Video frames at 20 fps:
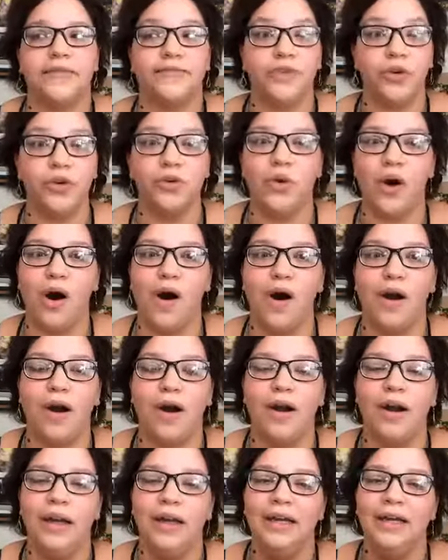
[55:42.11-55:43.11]
If you
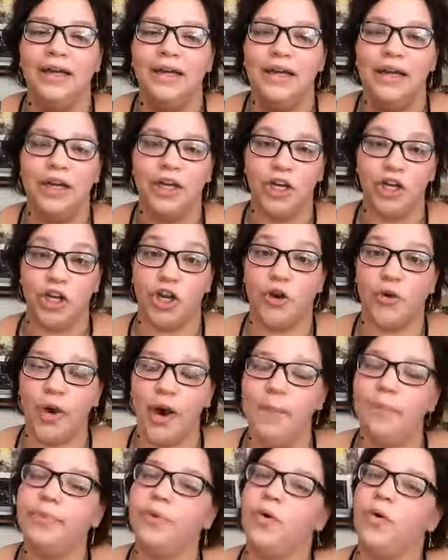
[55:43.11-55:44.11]
are in
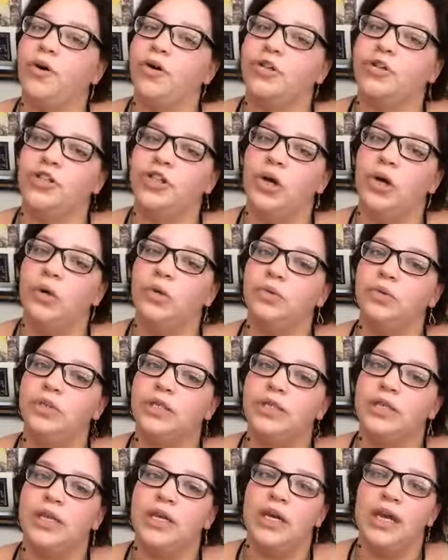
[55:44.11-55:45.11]
Europe or
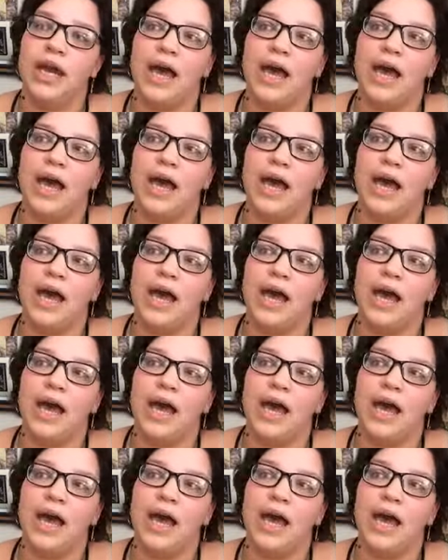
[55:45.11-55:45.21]
don't